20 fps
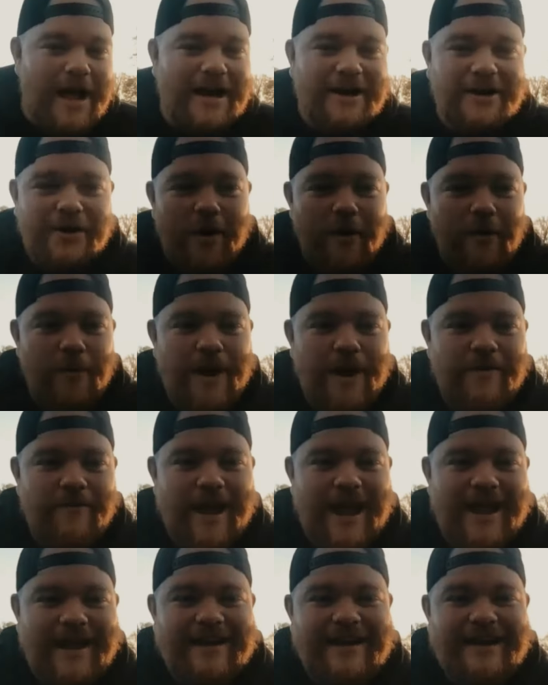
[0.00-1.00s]
out of nowhere
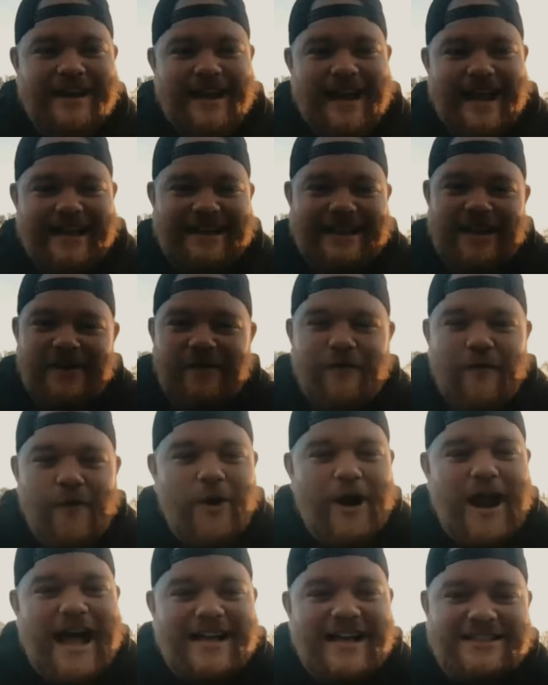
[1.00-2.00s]
right huh. he lived
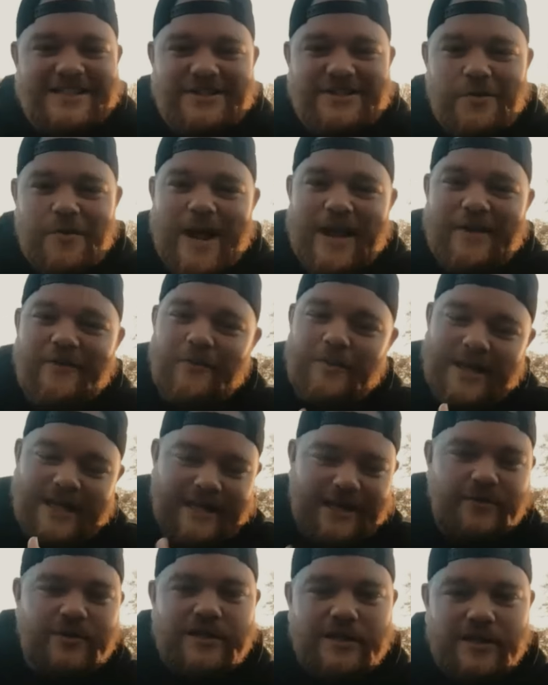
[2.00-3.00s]
four houses away from me
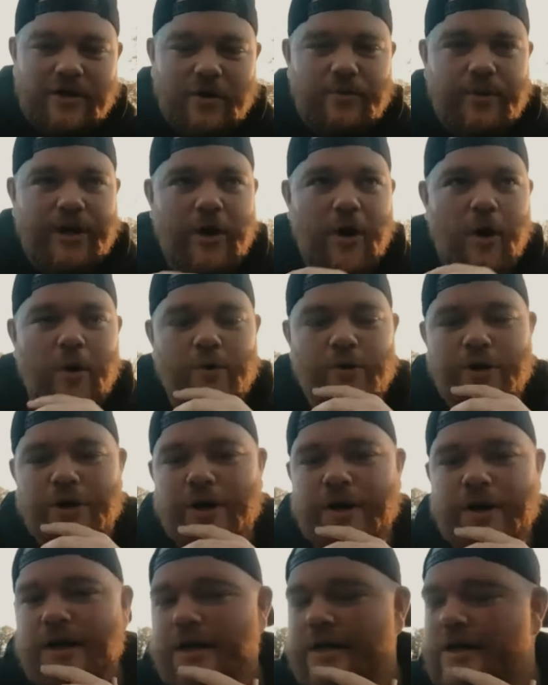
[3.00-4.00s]
and he was a little bit
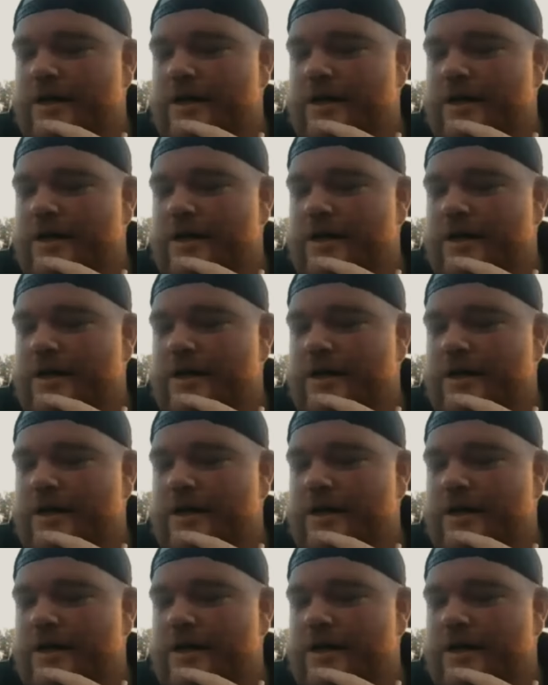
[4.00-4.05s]
older